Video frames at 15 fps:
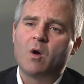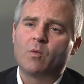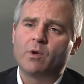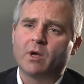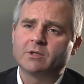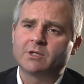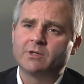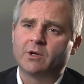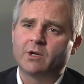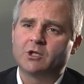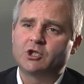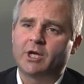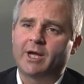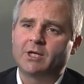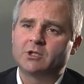We also noted
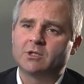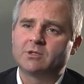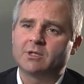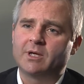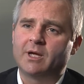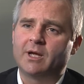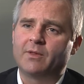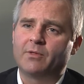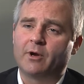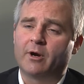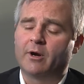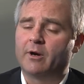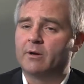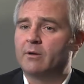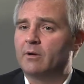changes in
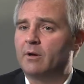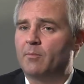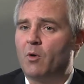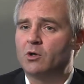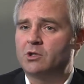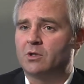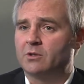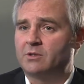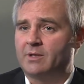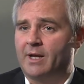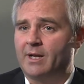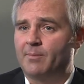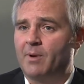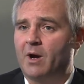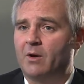their emotional
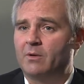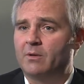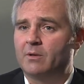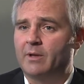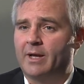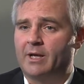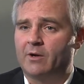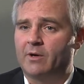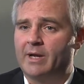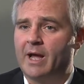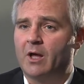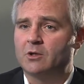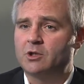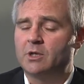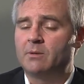state about Lake Erie
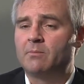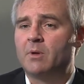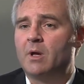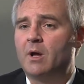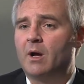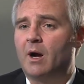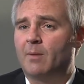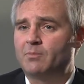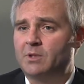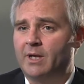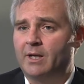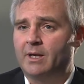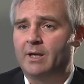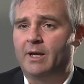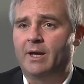algae,
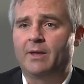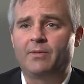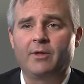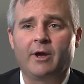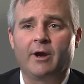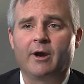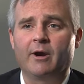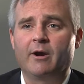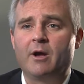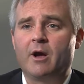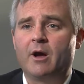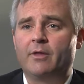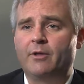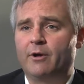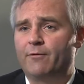uptick in their
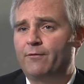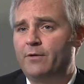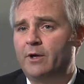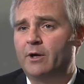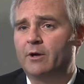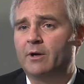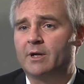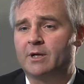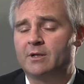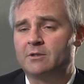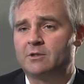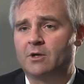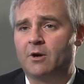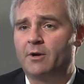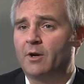fear and
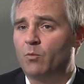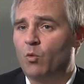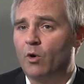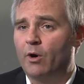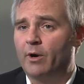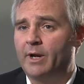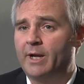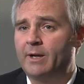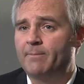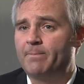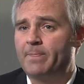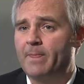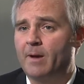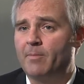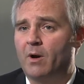concern and worry
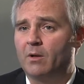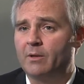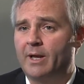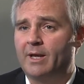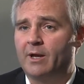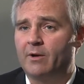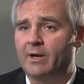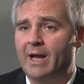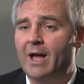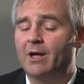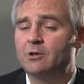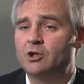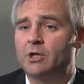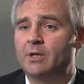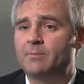about Lake Erie
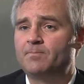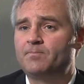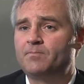algae.